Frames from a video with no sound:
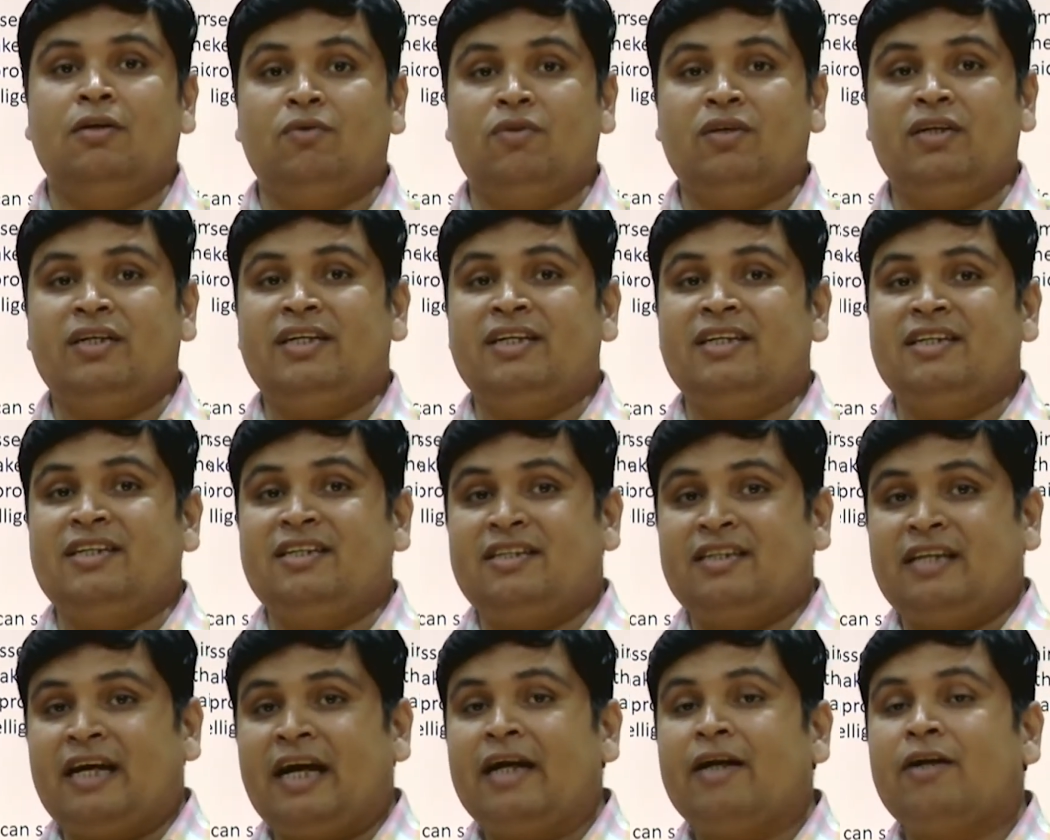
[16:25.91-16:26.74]
It is
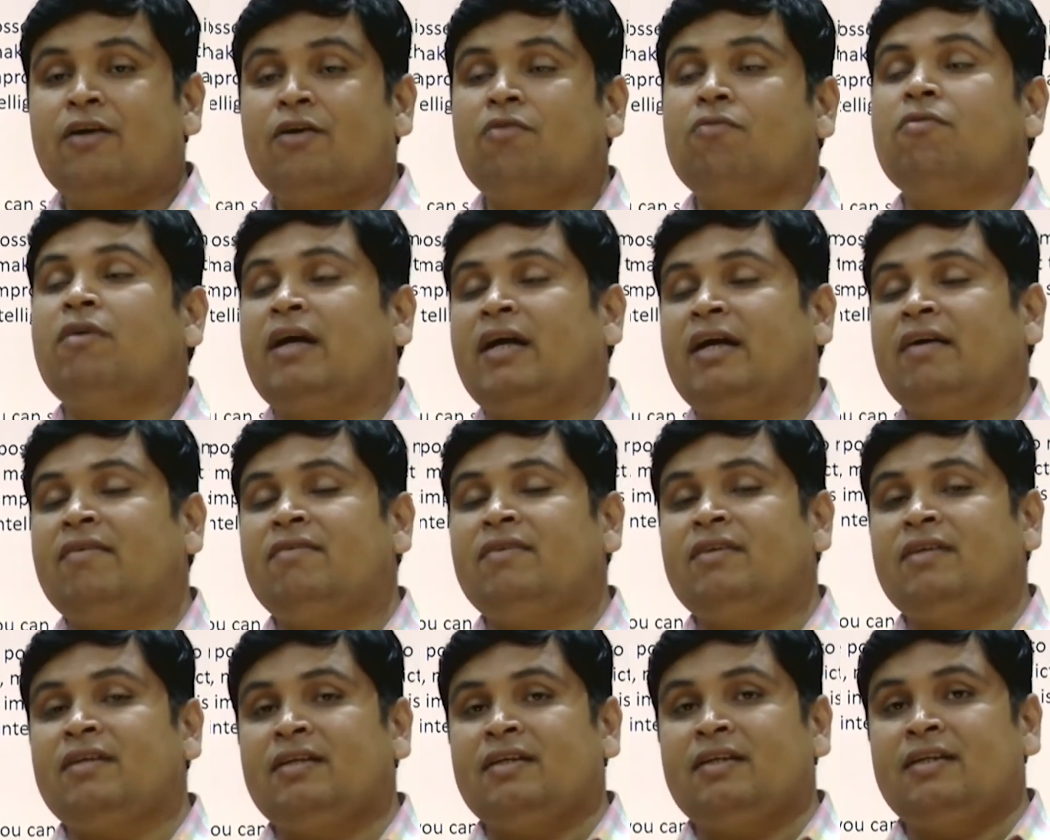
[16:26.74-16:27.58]
said to have,
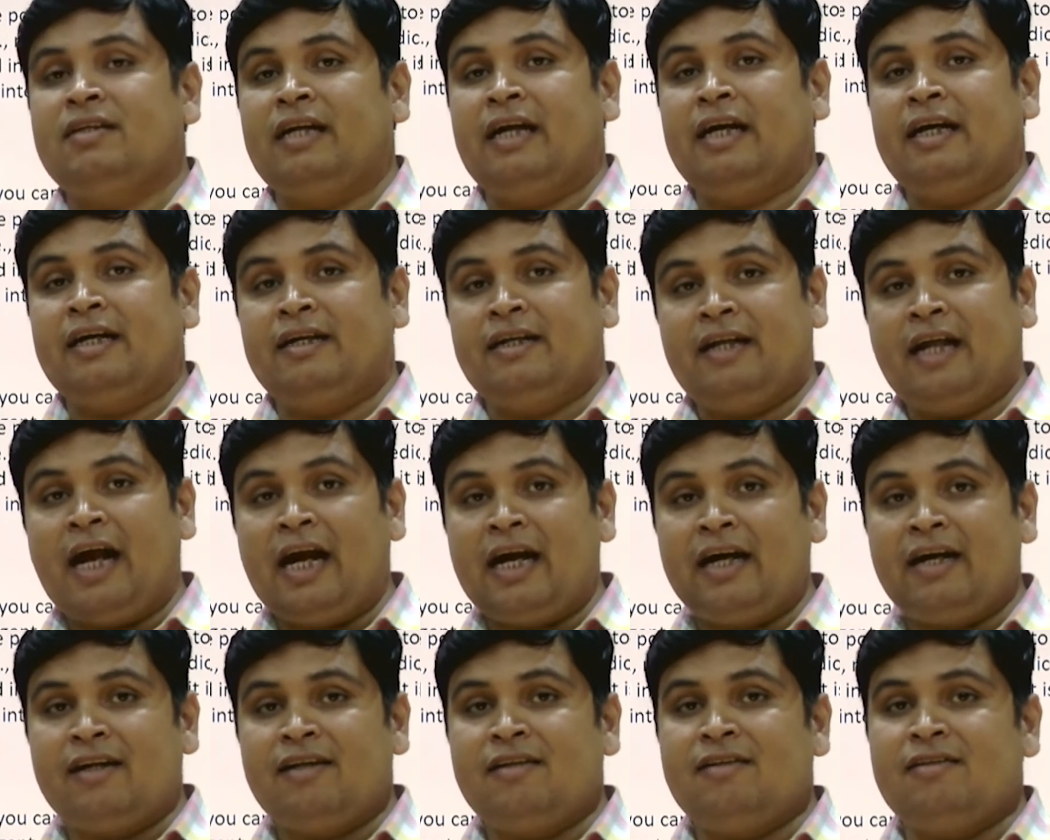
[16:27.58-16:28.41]
then
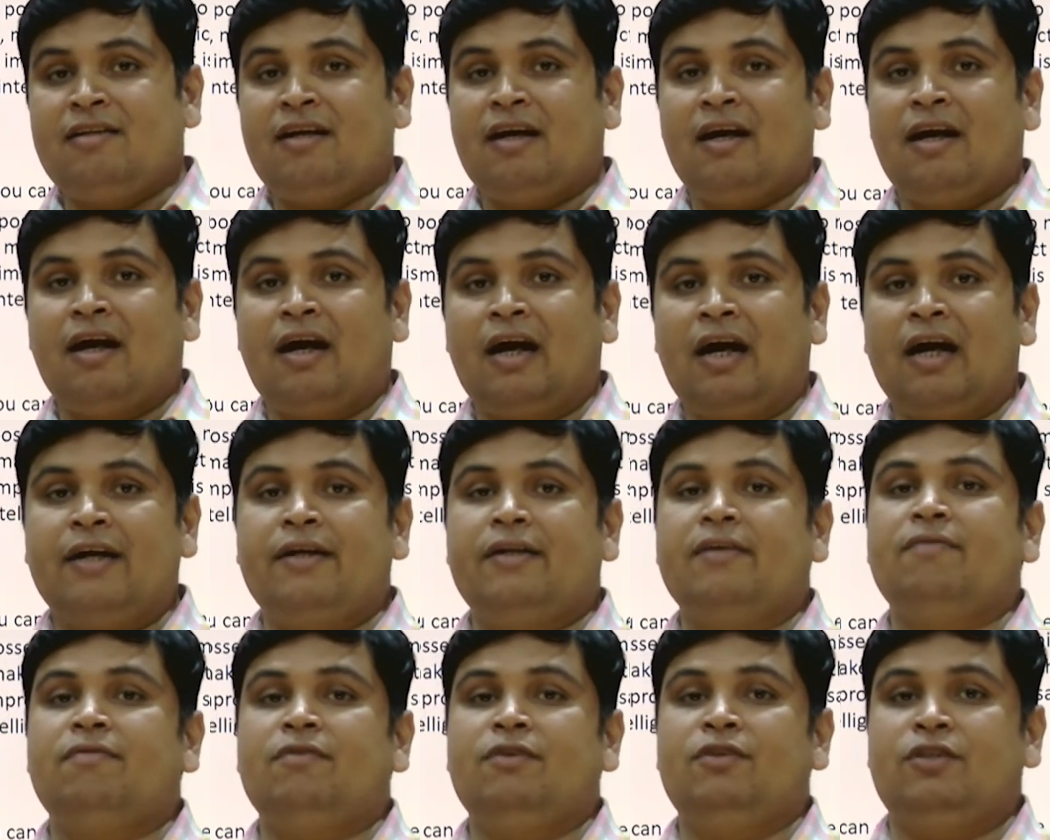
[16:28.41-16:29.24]
that is the
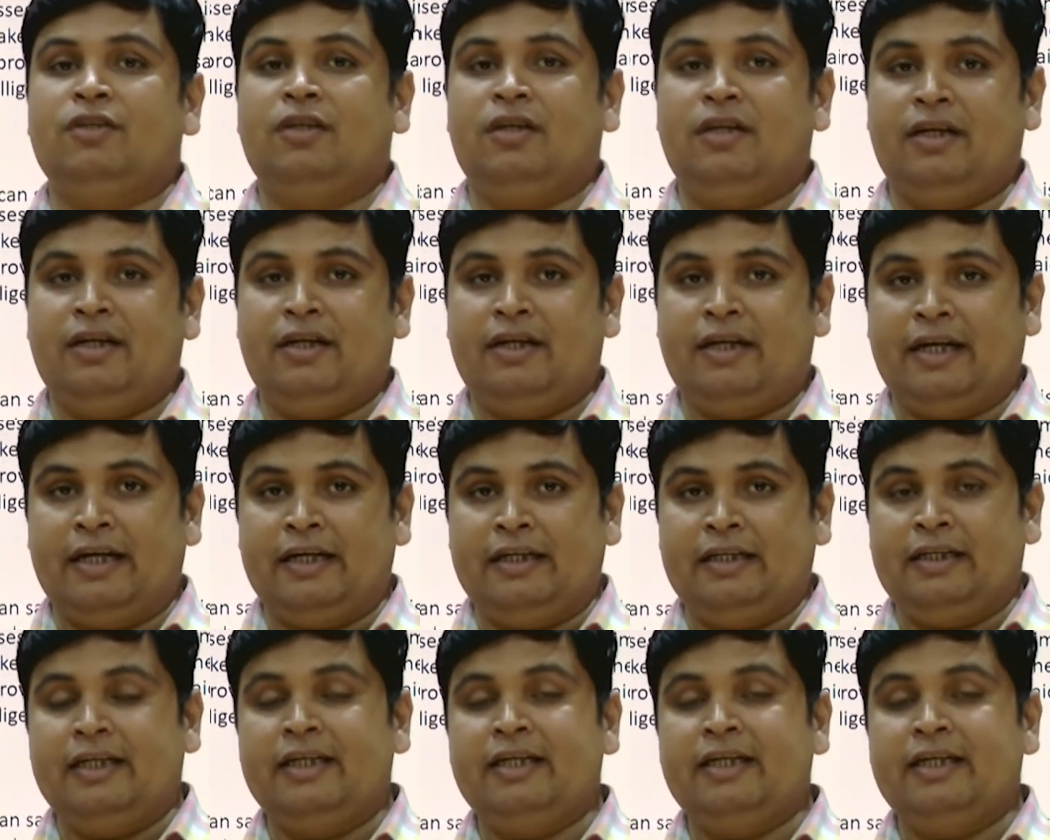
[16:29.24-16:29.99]
artificial intelligence.